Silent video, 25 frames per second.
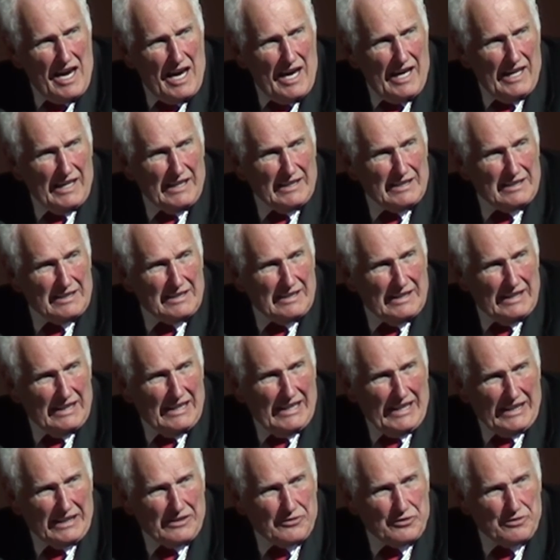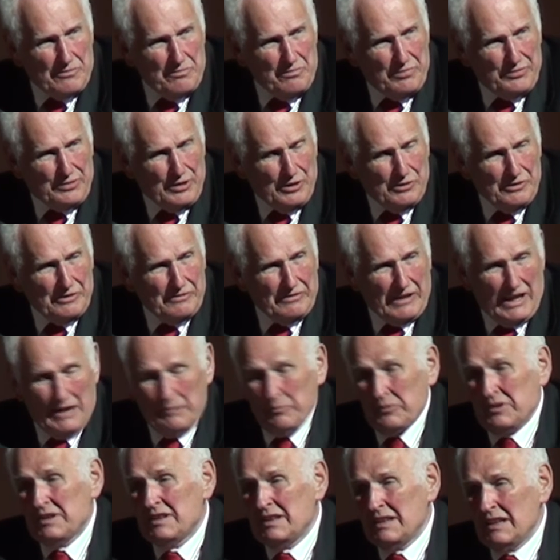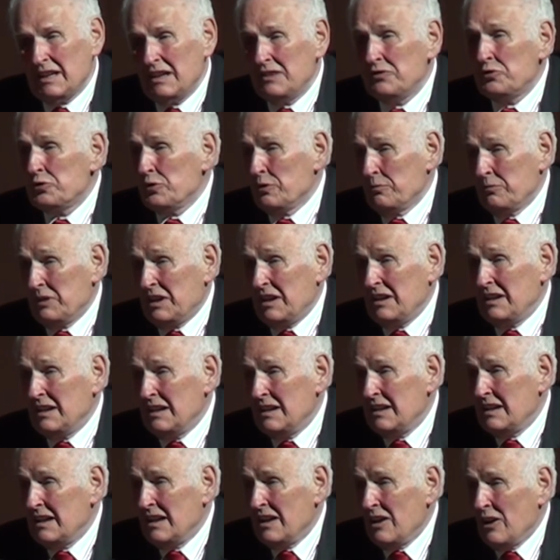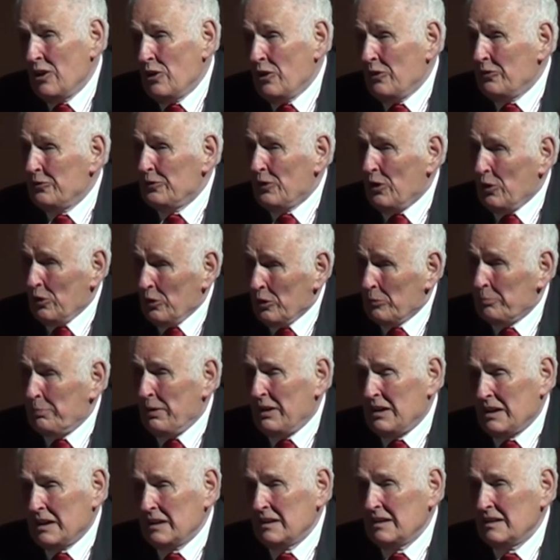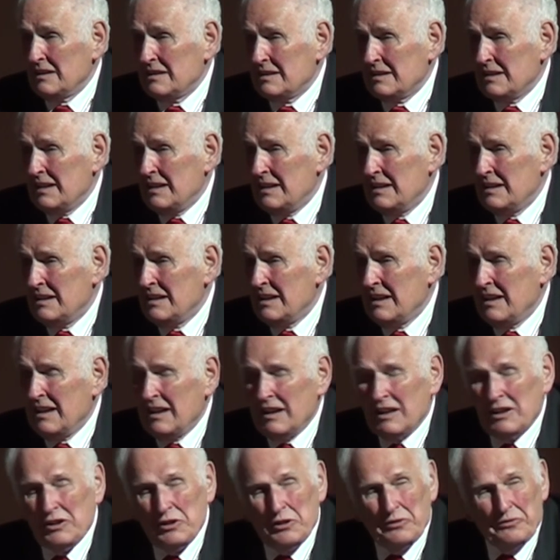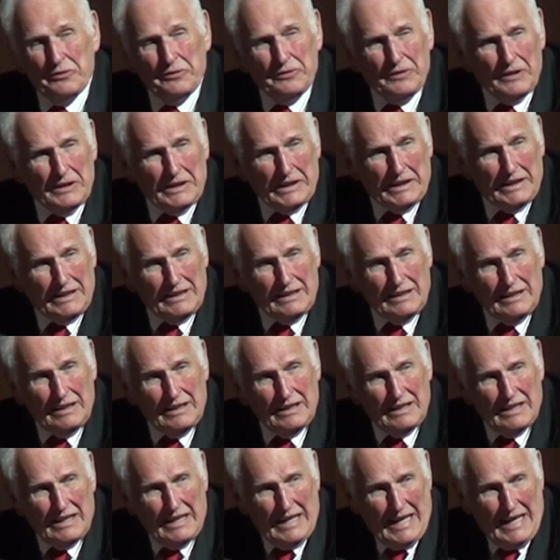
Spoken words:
as election programs in Germany of all parties, you find